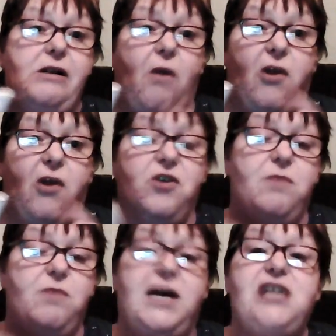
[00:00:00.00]
so it
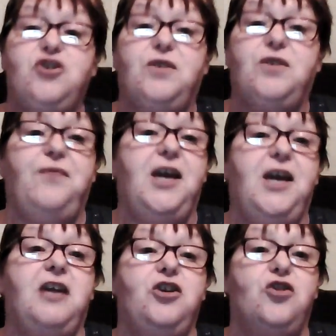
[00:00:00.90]
might just fit
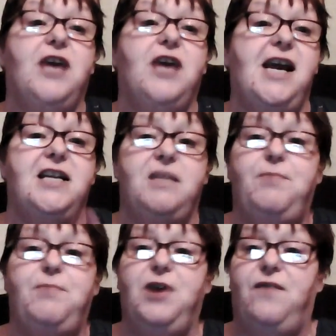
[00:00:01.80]
your cake tin
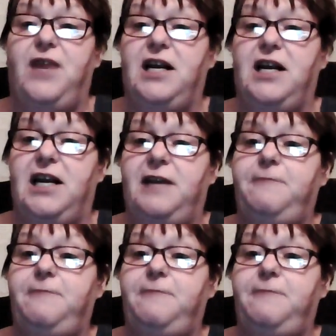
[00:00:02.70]
perfectly.